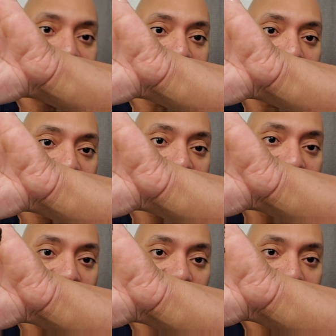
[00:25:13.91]
it's almost
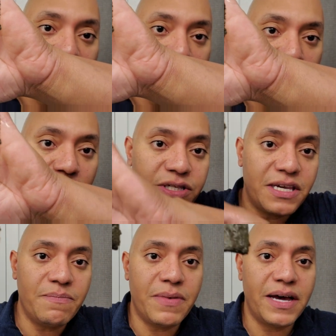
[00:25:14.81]
kind of like a
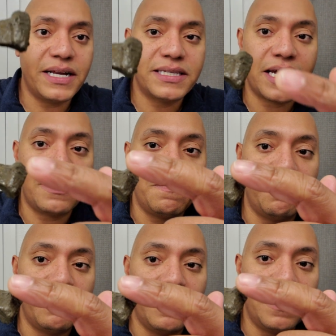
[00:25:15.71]
moussey mud. It's got
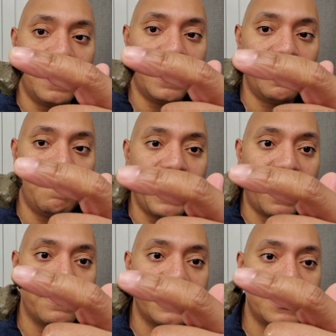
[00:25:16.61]
a
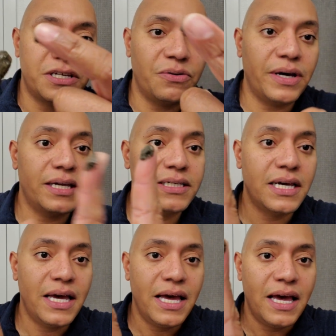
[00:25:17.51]
bounce to it.
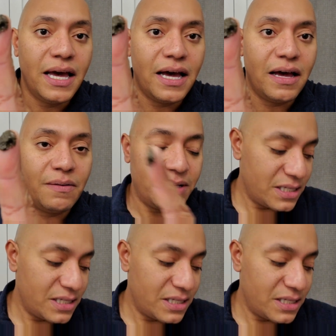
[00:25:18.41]
It's